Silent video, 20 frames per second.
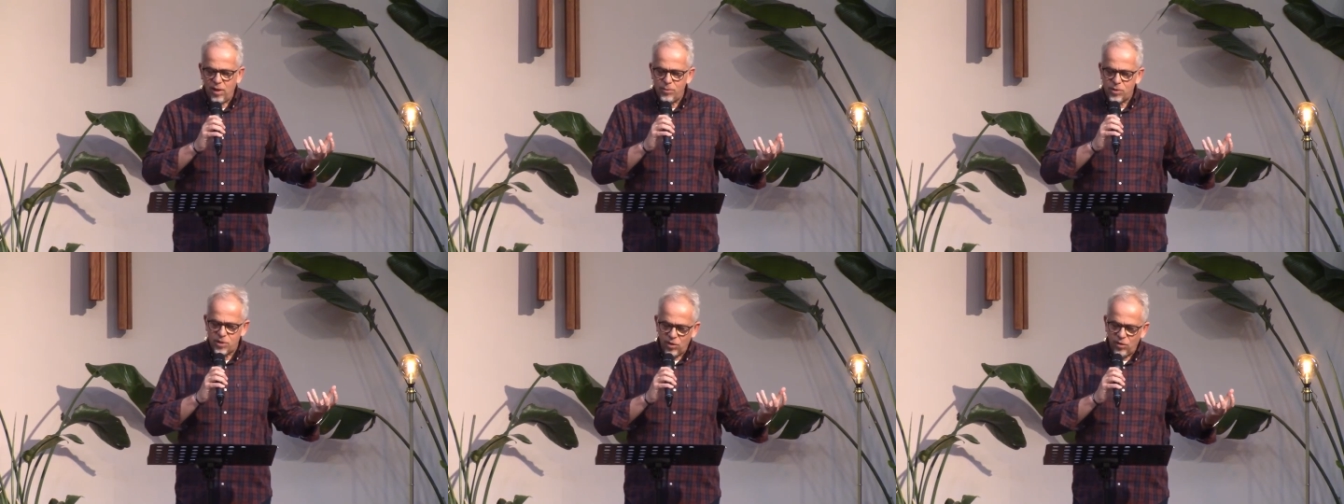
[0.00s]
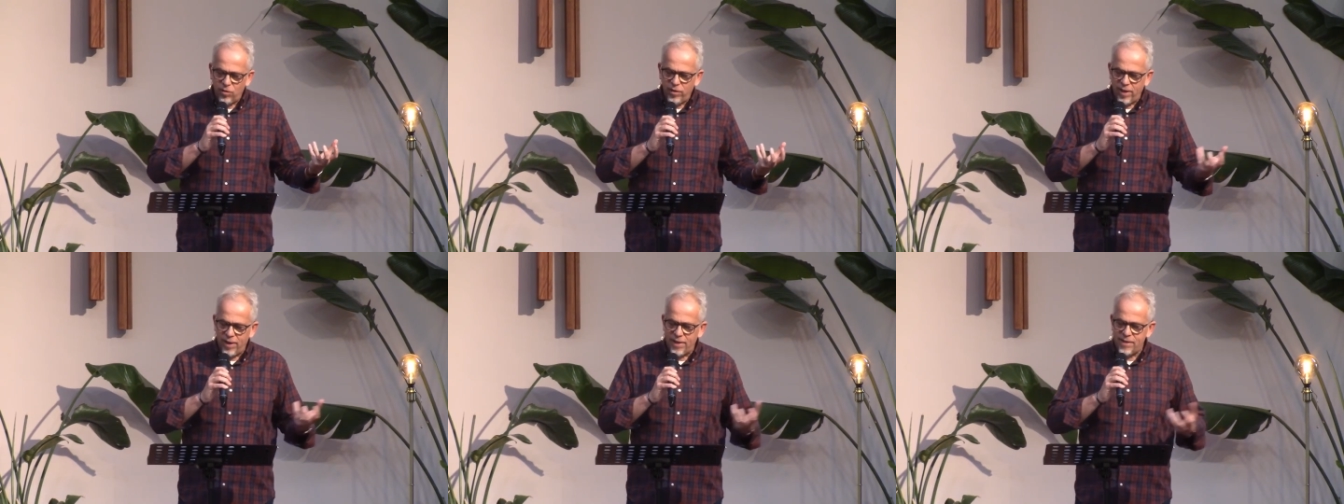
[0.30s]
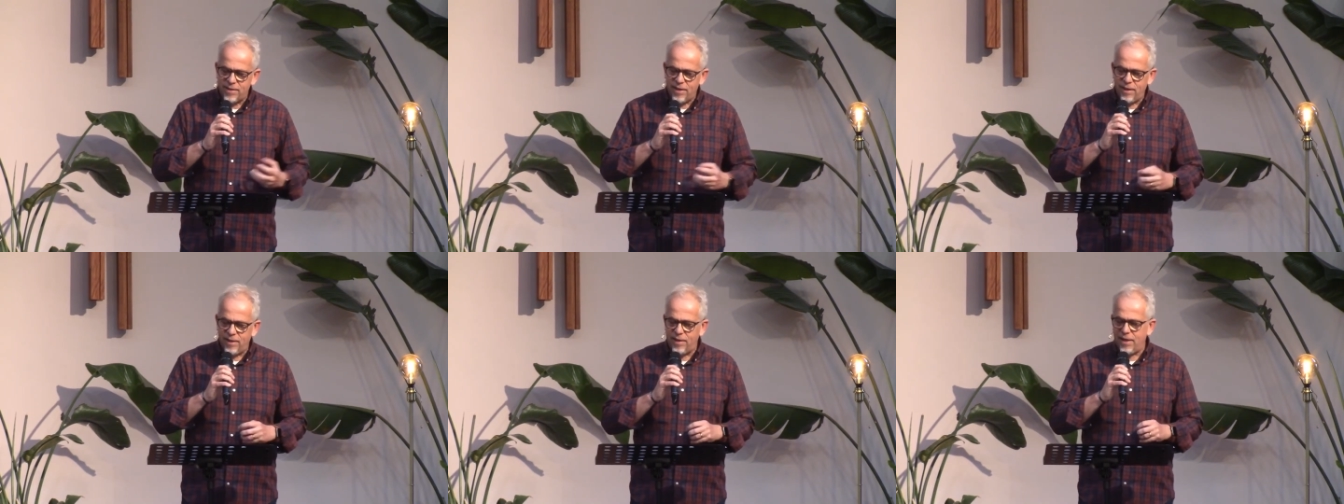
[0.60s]
I'm sorry
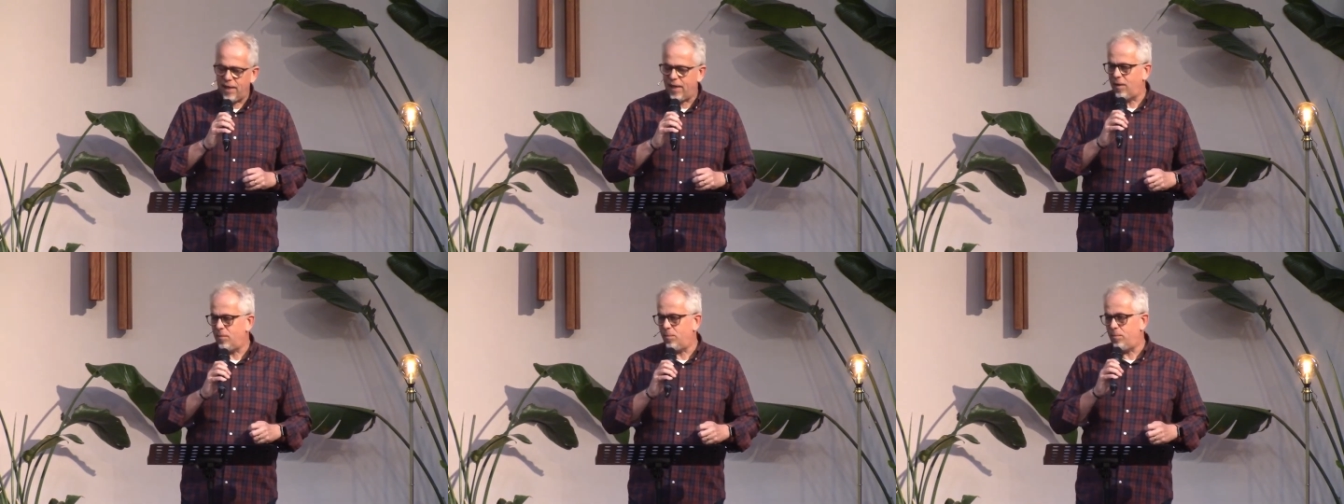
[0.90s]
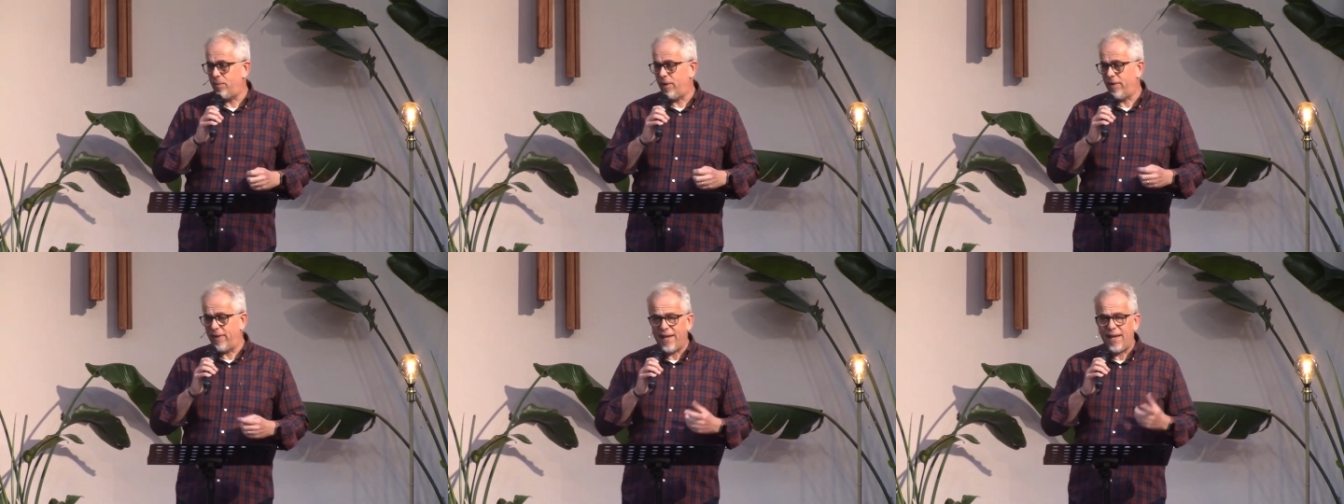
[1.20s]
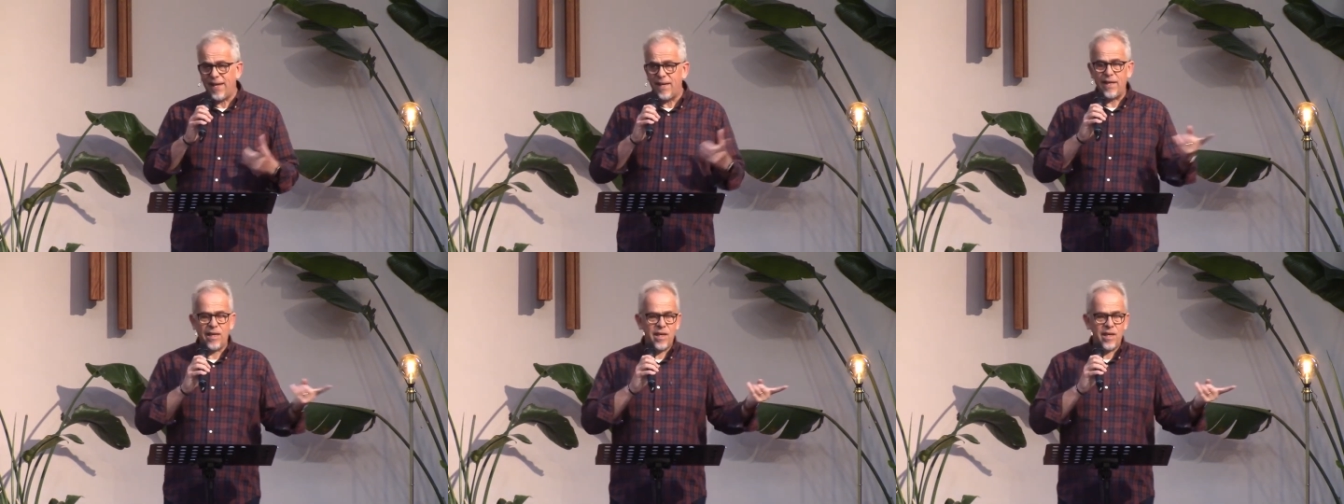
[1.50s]
I said that, but
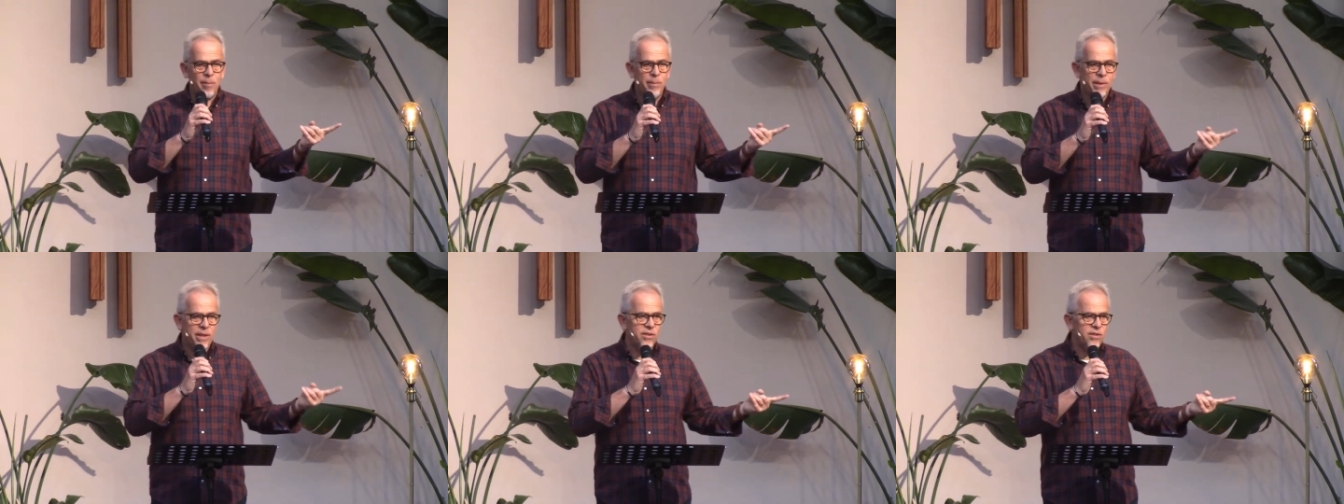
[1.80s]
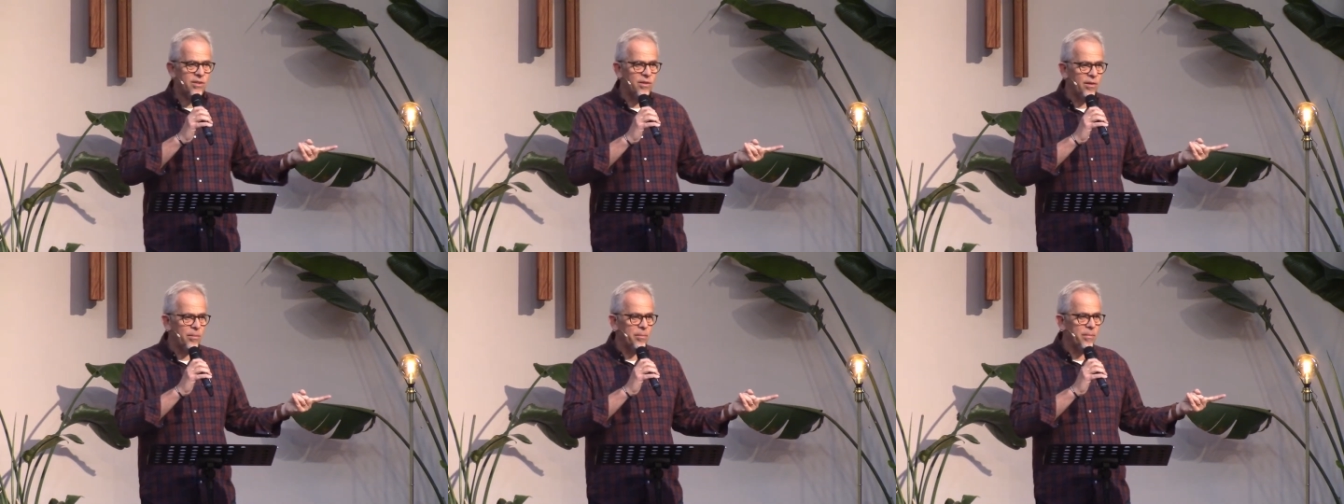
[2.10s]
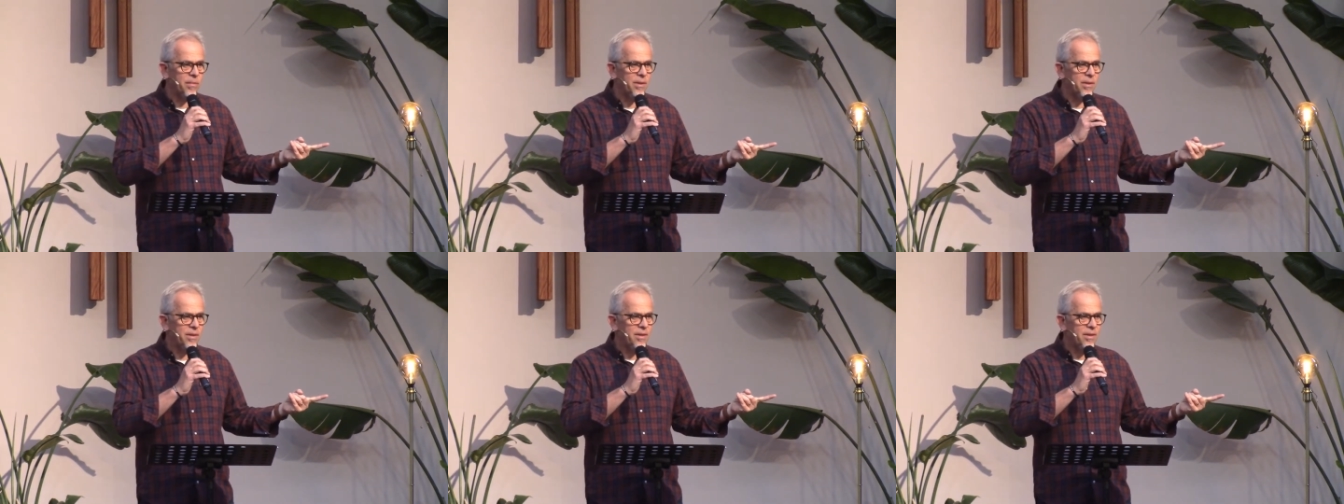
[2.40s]
they had it coming to
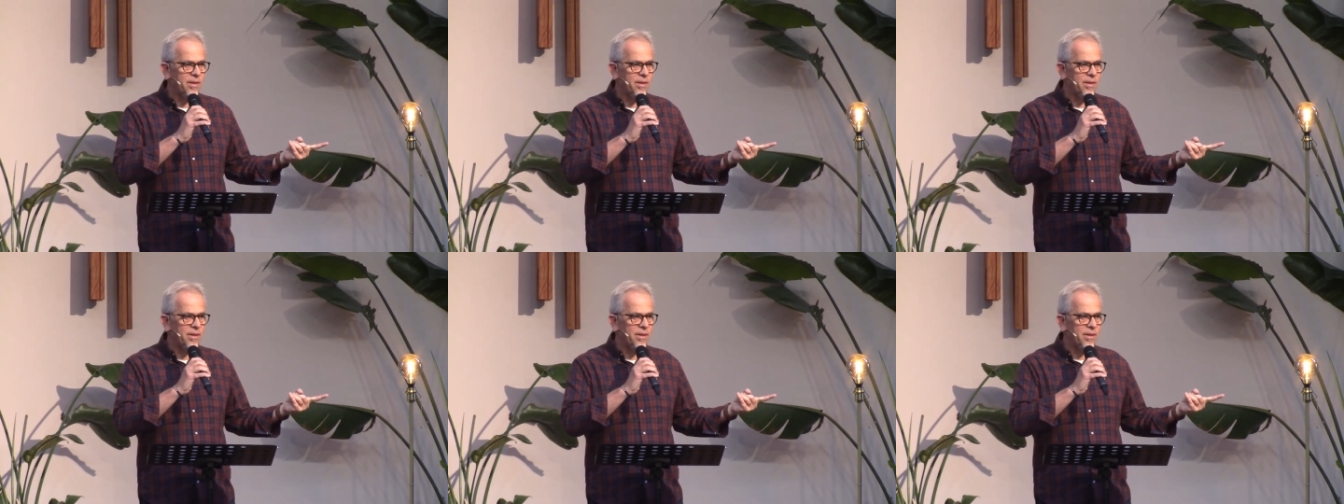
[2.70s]
them.